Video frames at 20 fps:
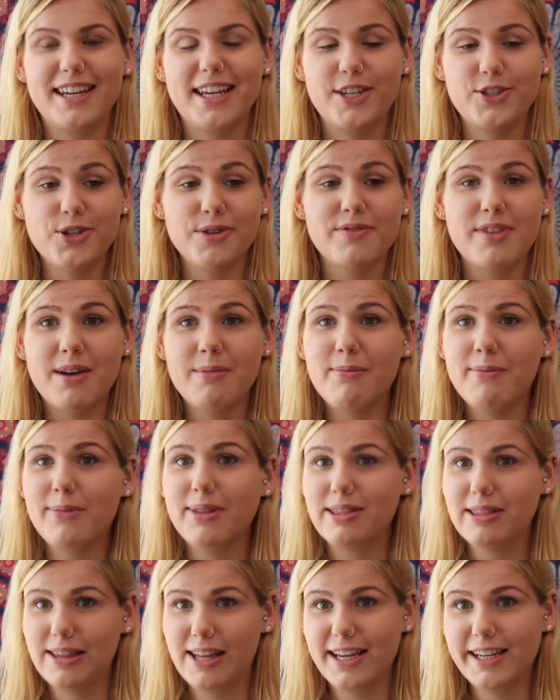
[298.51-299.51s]
Each of
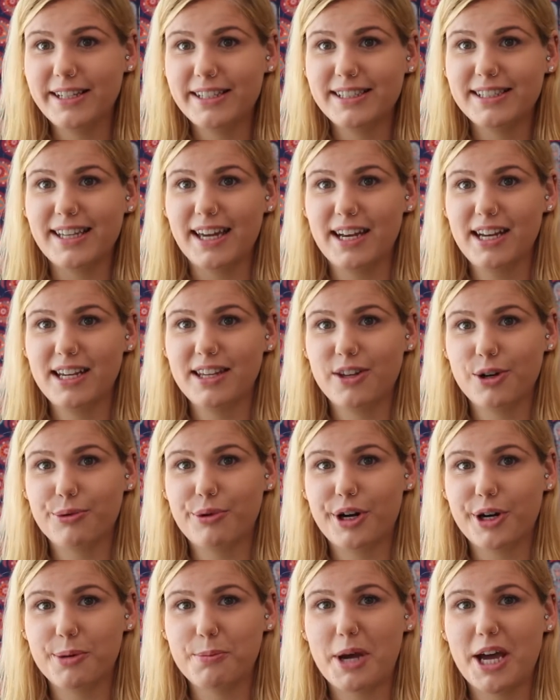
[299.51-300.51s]
them liked getting their
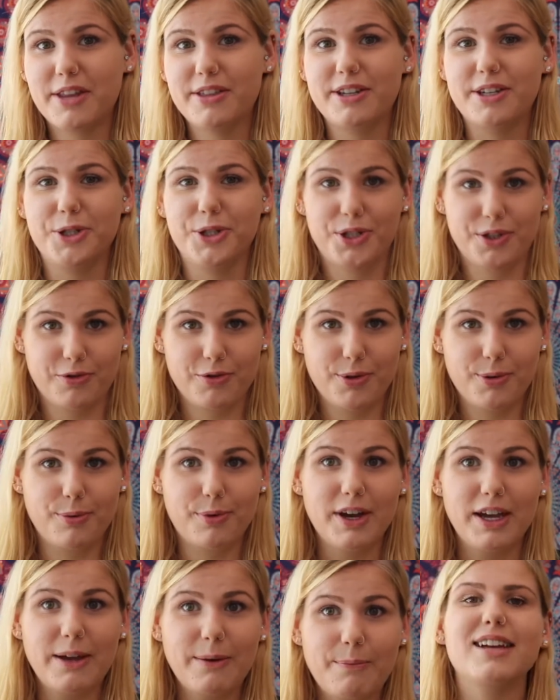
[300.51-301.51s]
water bath in a different
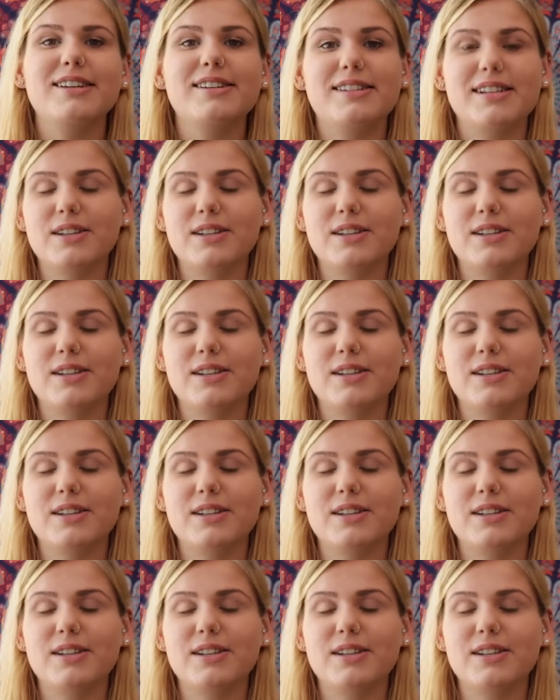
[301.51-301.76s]
way.